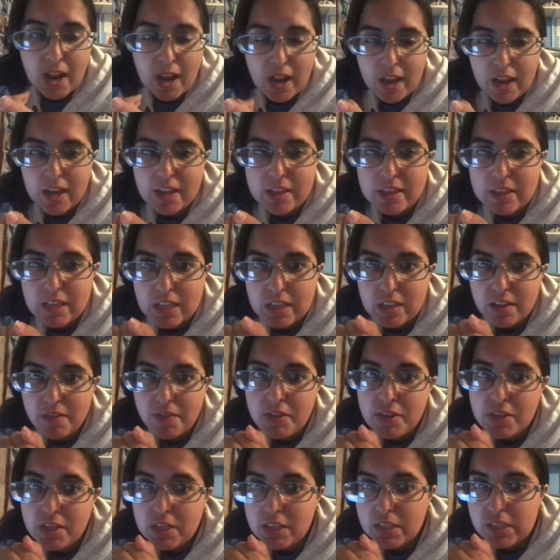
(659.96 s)
And they live
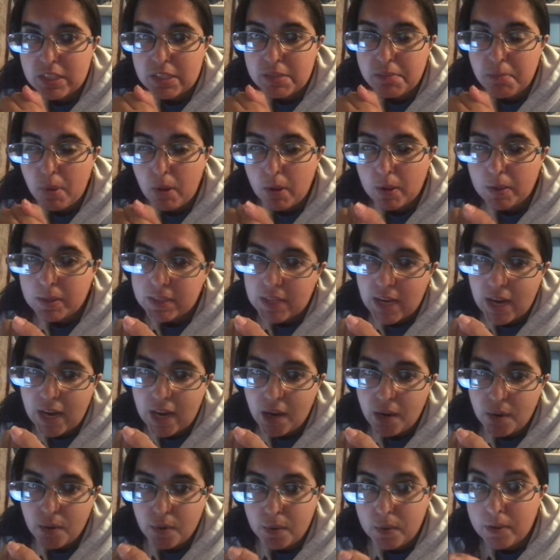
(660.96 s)
in this small
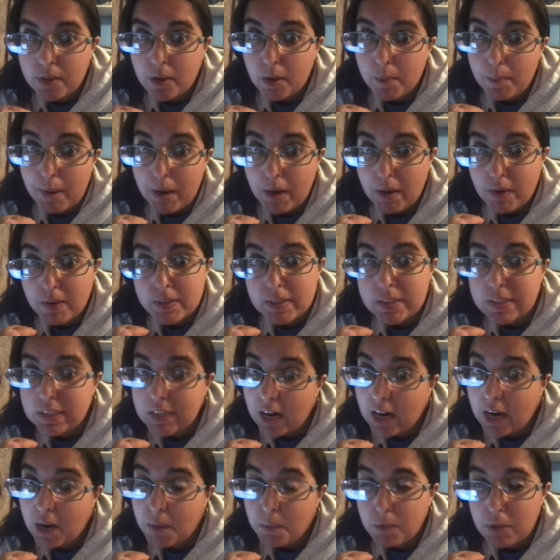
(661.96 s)
town. Their parents
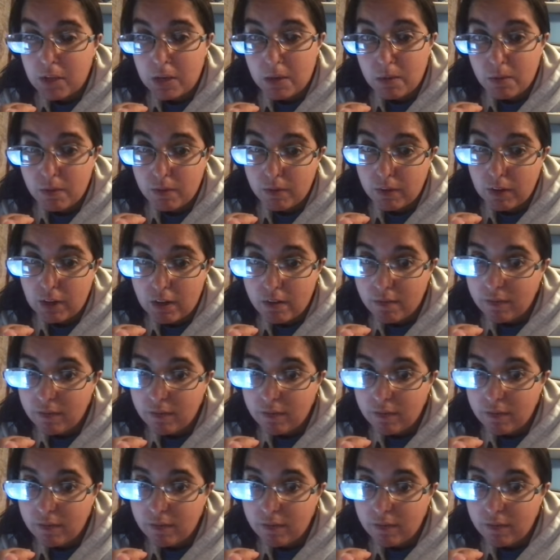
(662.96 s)
died when they were very,